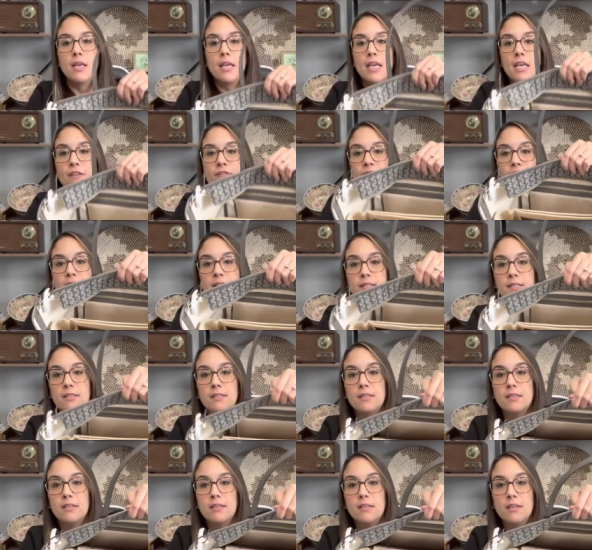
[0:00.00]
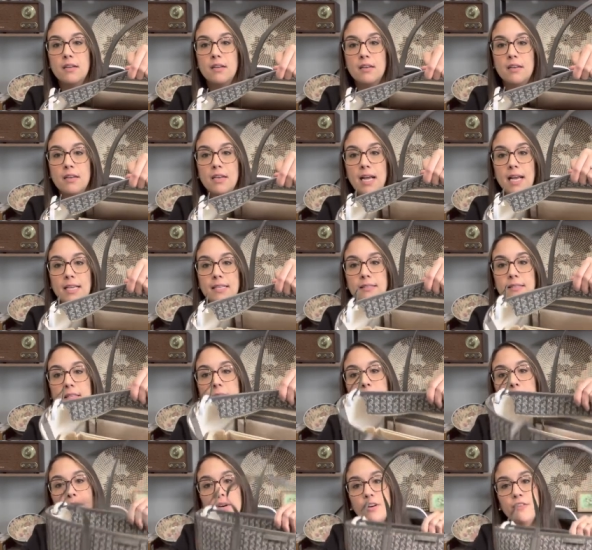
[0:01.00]
it fits nice
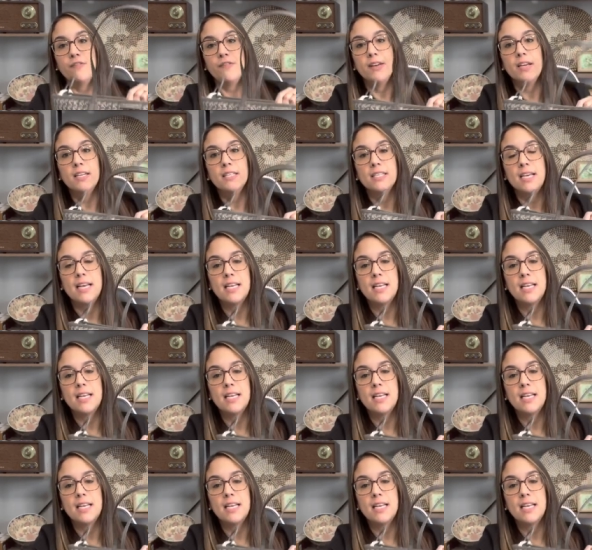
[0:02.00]
and perfect